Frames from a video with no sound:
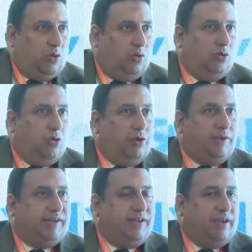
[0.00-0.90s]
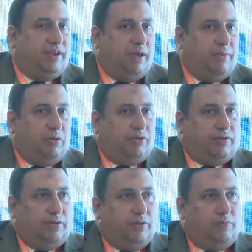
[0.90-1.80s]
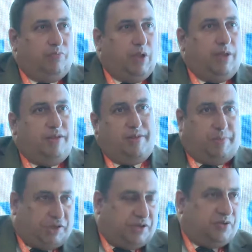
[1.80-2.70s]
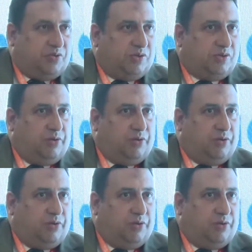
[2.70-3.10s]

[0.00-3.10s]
all going thinking about the patients with